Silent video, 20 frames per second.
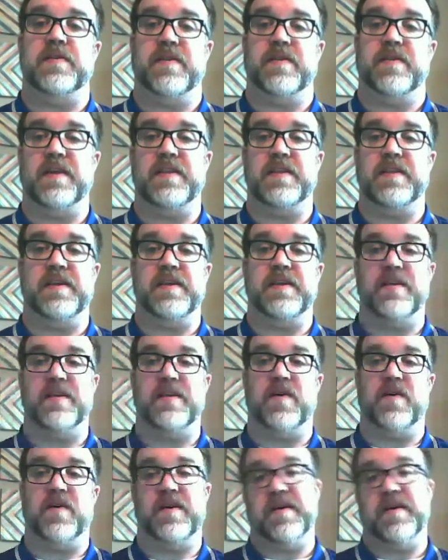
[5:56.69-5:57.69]
I think, you
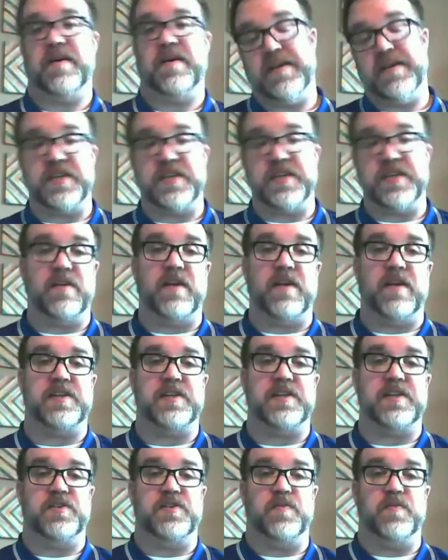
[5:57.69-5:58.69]
know, it's
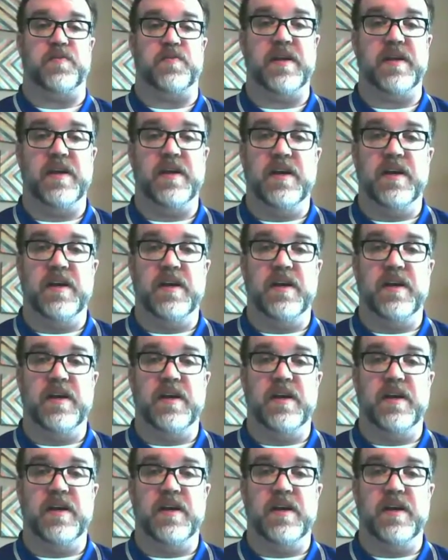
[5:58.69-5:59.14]
interesting to me.